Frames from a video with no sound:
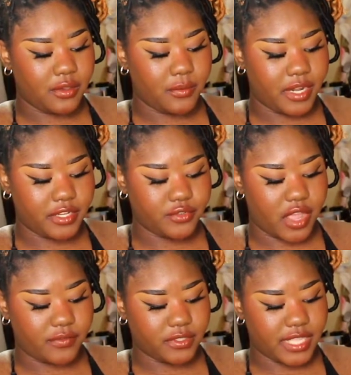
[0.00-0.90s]
When I
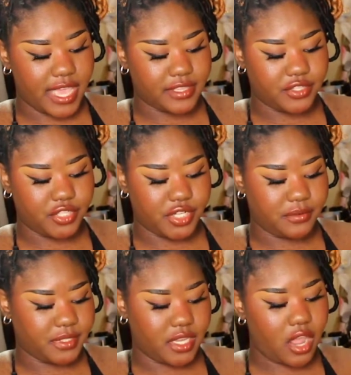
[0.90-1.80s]
traveled last
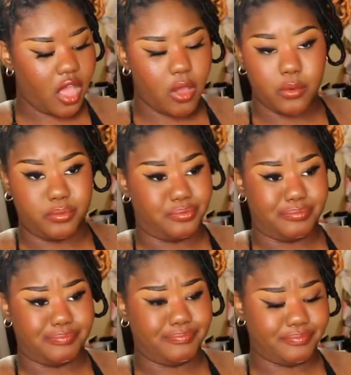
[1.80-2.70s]
year, was like, oh,
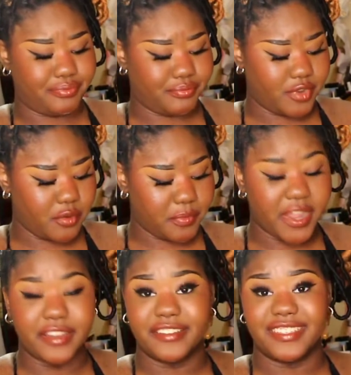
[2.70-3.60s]
no
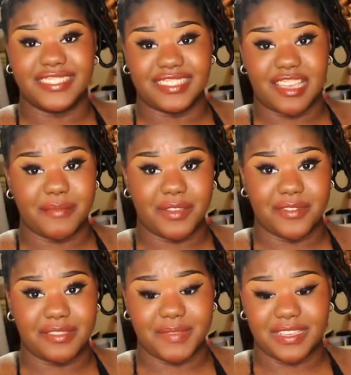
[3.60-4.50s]
brainer, this is coming
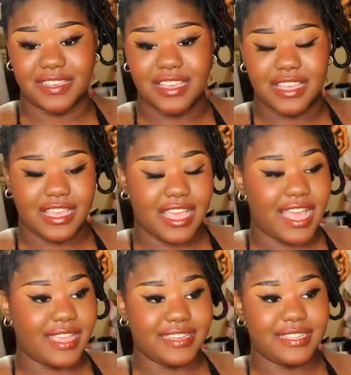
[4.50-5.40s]
with me.
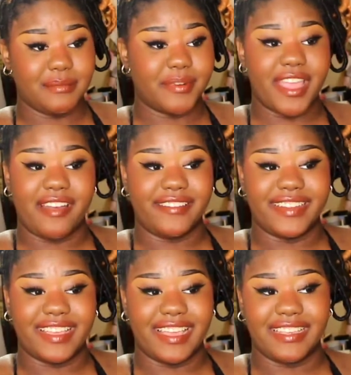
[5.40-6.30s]
I need a
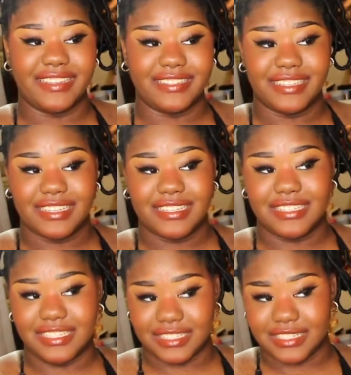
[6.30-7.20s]
brown. I
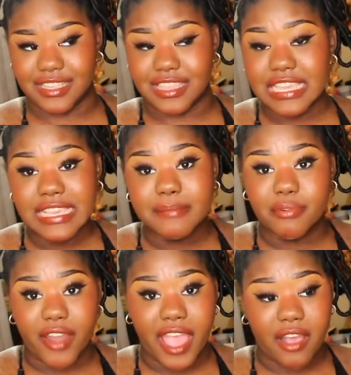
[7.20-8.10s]
need the
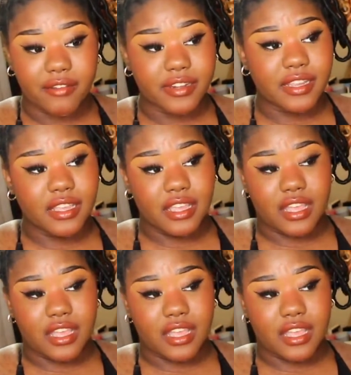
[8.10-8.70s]
brown.